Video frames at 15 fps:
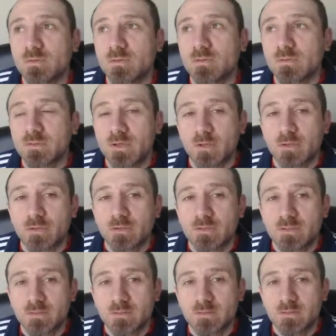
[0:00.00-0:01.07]
so
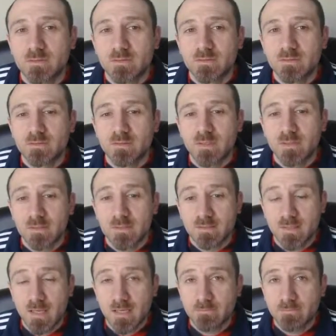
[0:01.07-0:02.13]
into
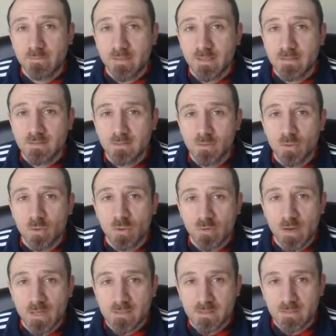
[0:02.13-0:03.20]
standing fierce or
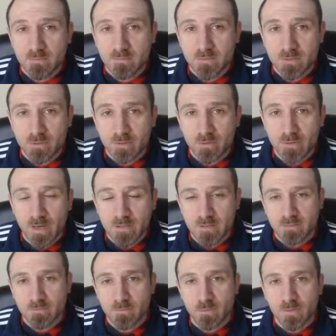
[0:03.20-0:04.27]
crouching strong,
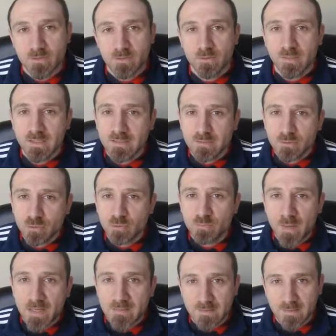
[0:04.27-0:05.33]
crouching forward. So they're the two
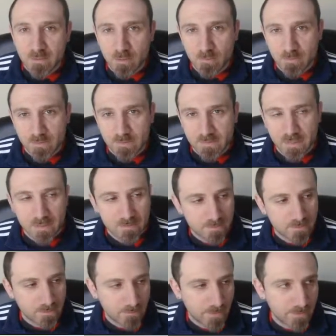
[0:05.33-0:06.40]
basic combo starters on
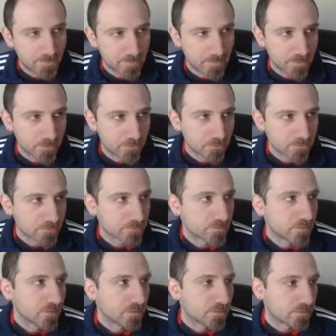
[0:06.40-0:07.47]
the ground that I use
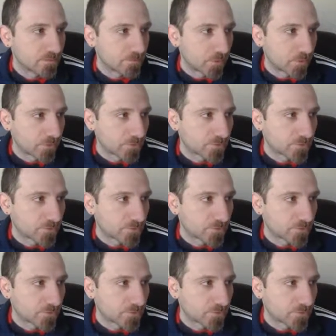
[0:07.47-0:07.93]
the most.